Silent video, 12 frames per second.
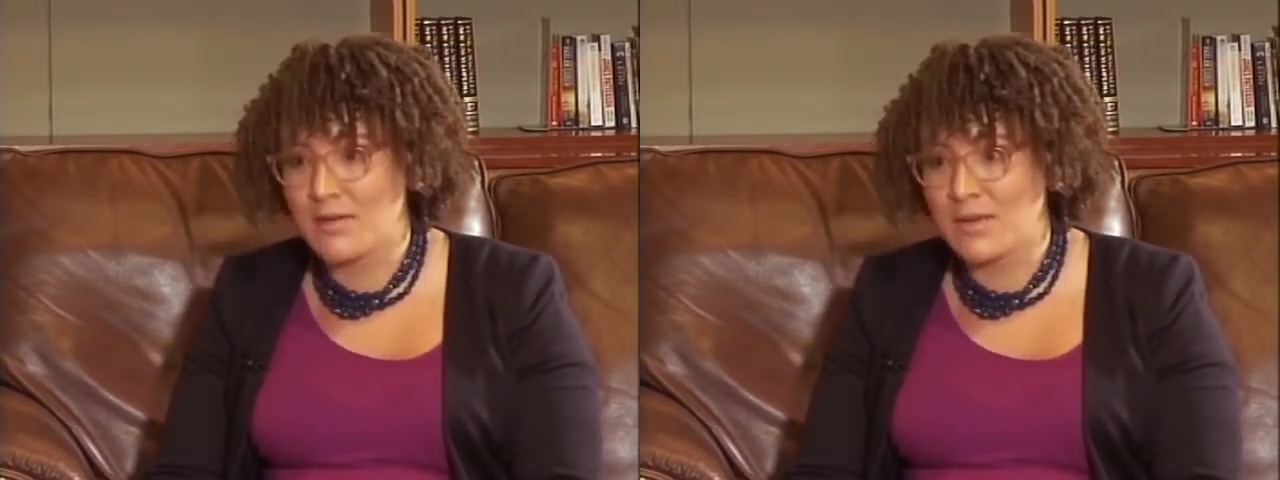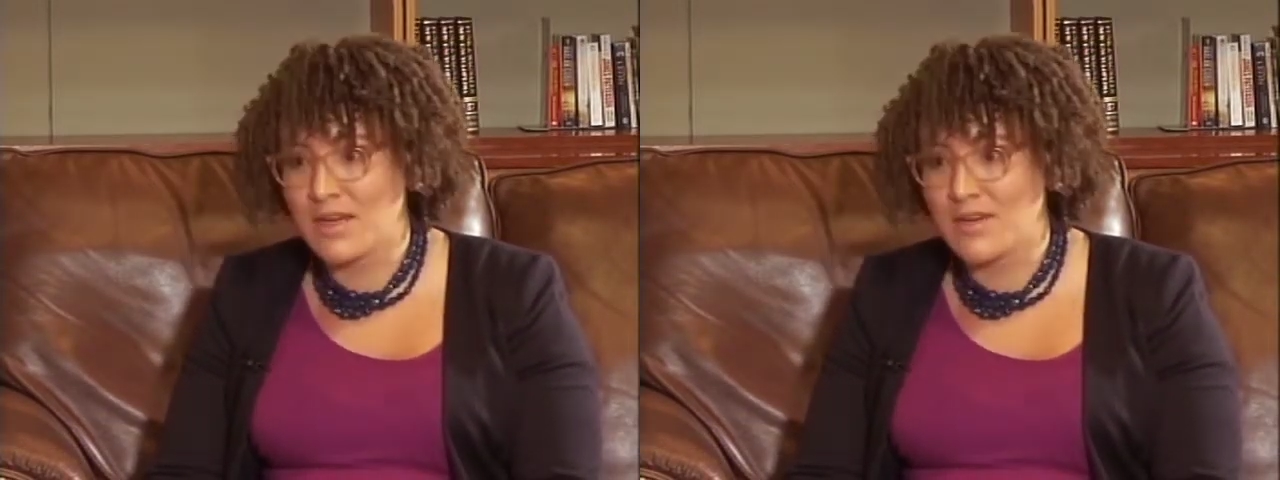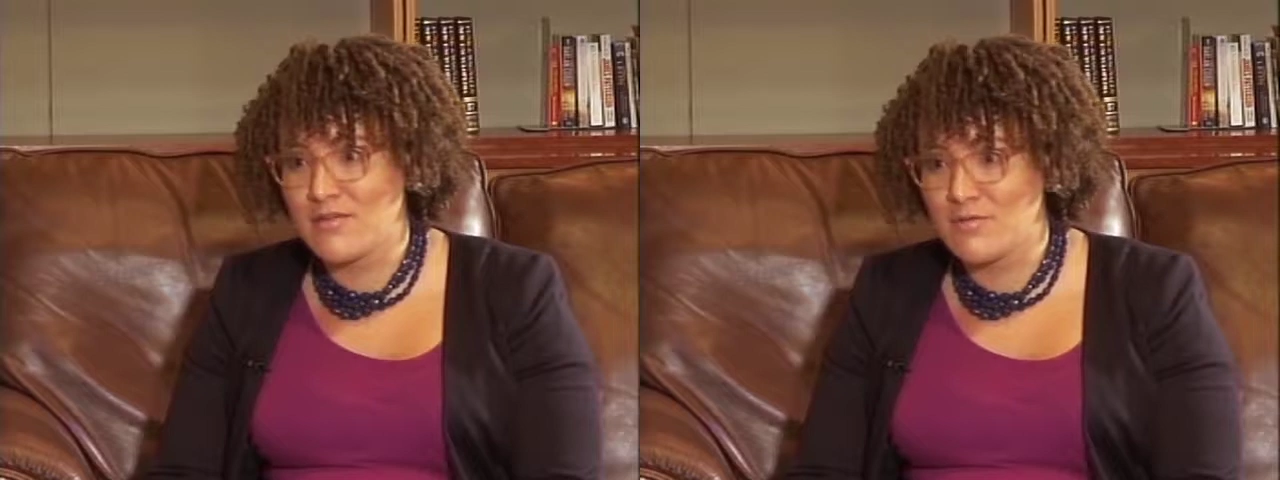
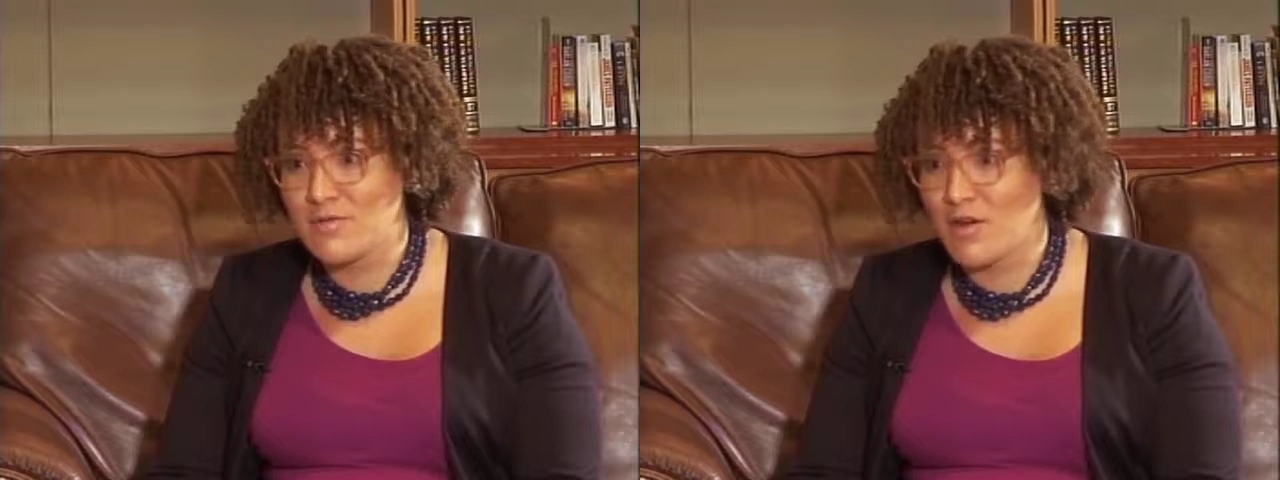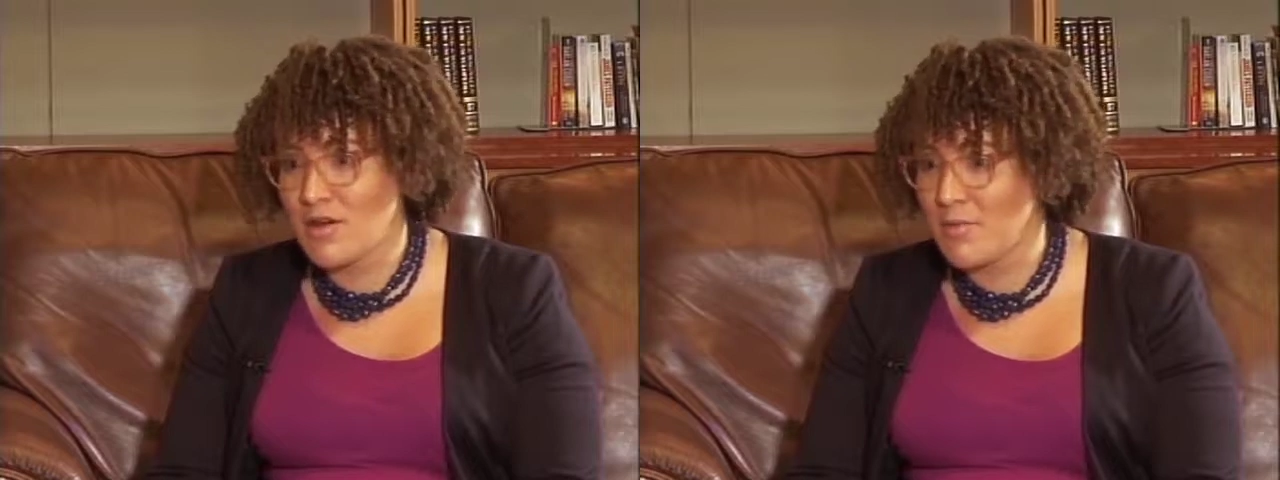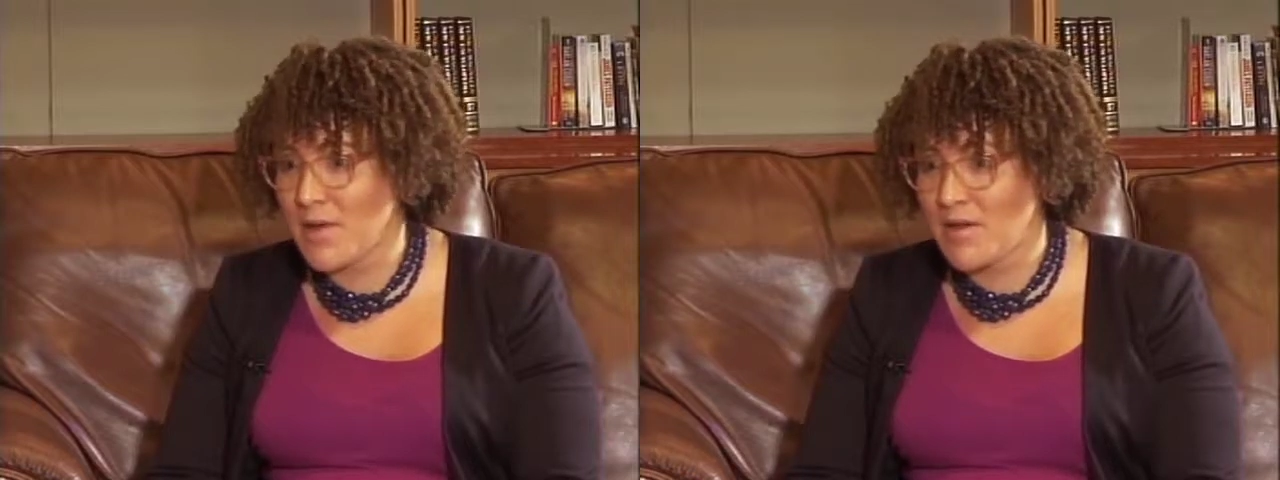Can you
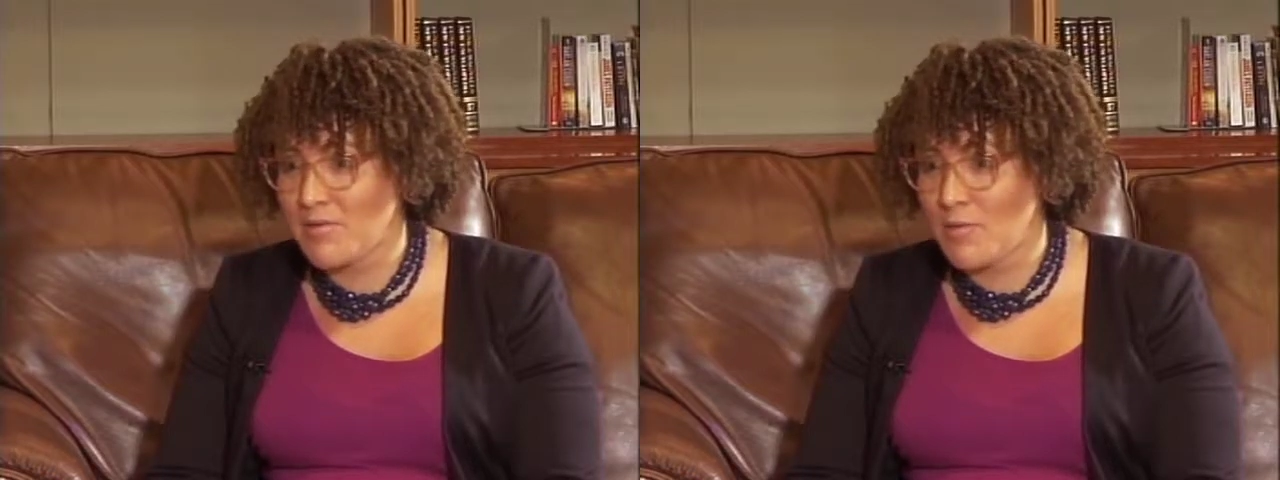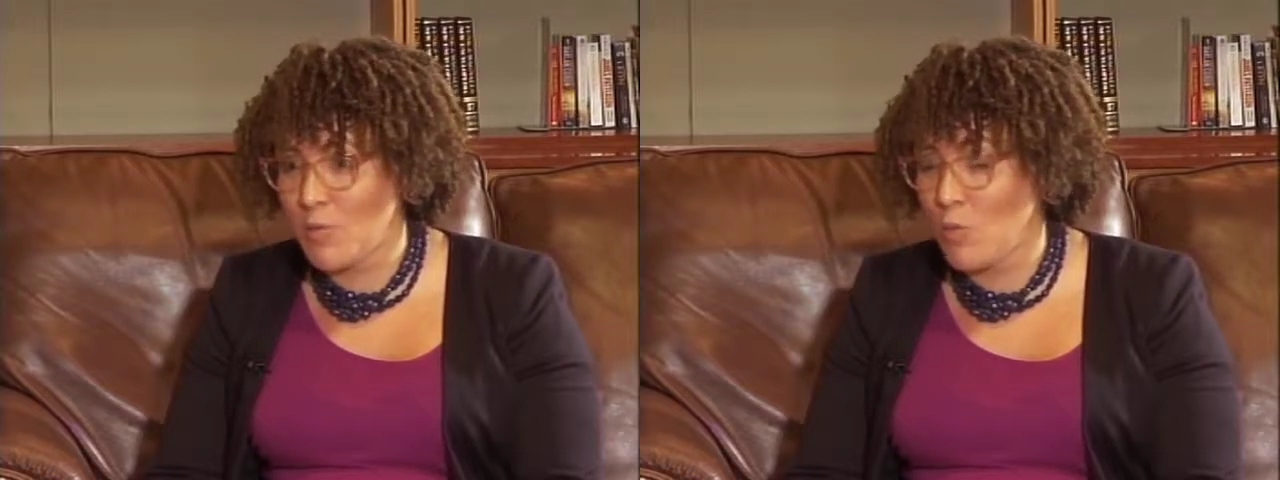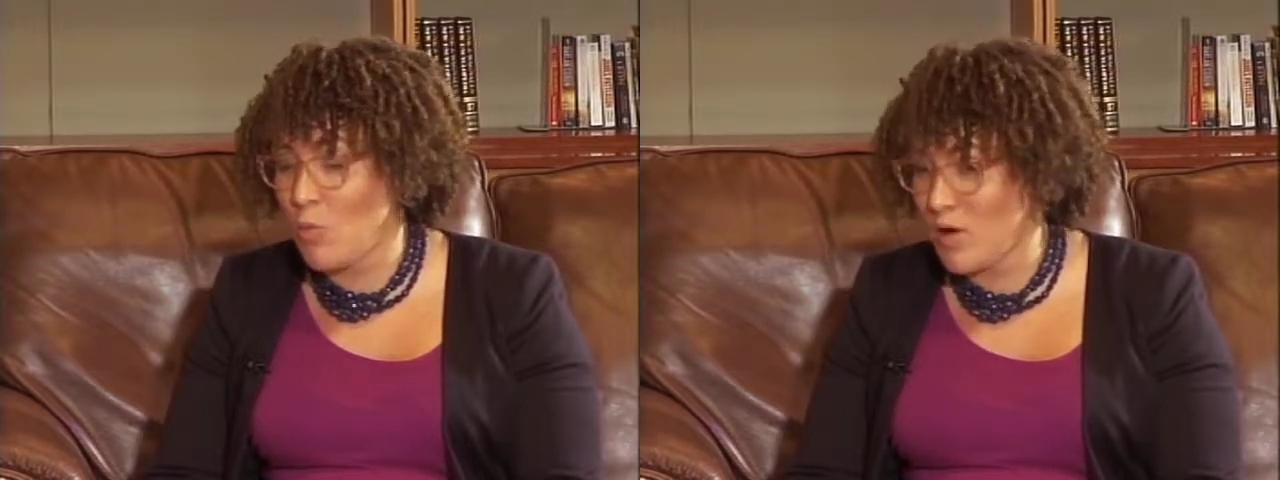talk about
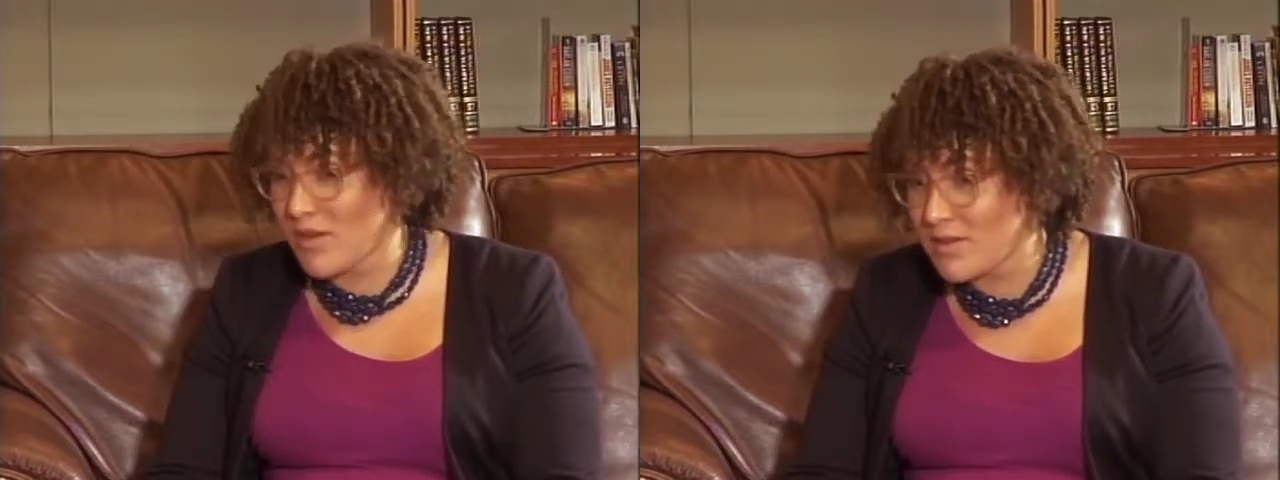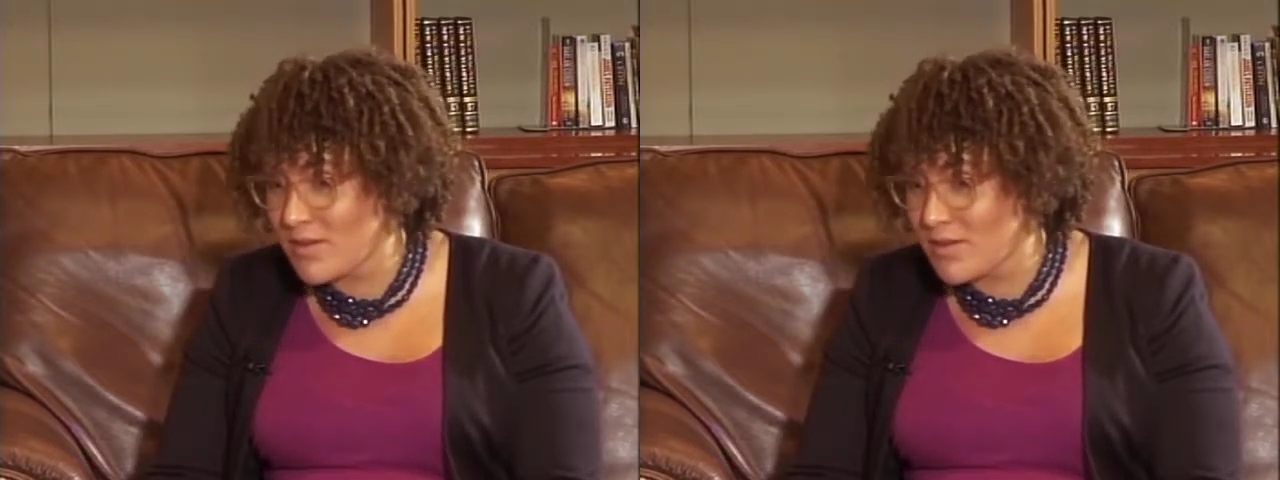what